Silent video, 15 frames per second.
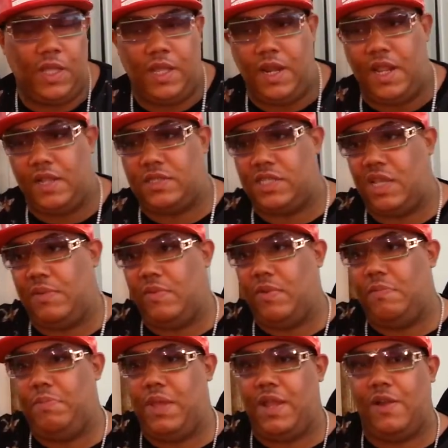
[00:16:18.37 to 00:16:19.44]
niggas seen me
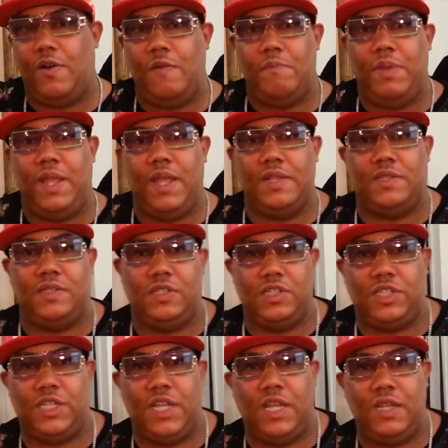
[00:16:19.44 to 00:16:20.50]
with big old business and
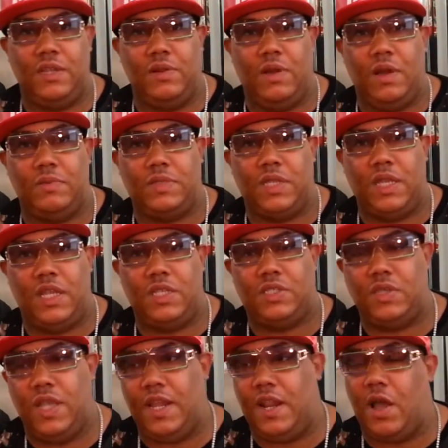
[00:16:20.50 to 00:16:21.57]
shit, you know what I'm saying?
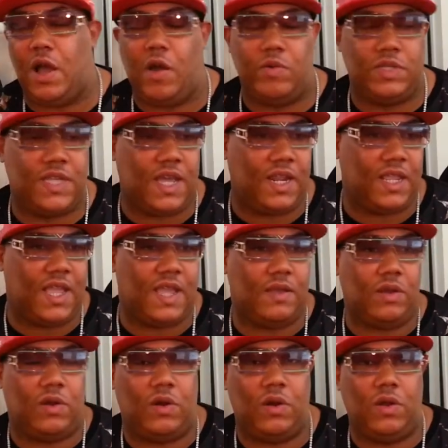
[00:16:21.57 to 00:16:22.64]
And I always had a gang
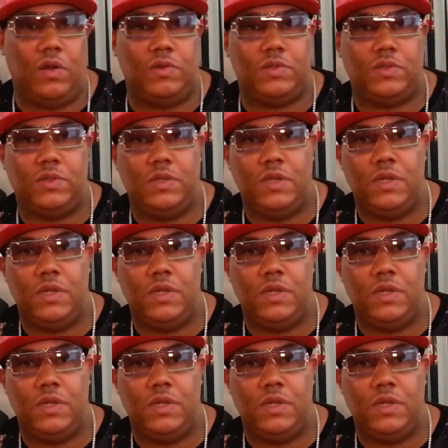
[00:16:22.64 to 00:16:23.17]
of girls.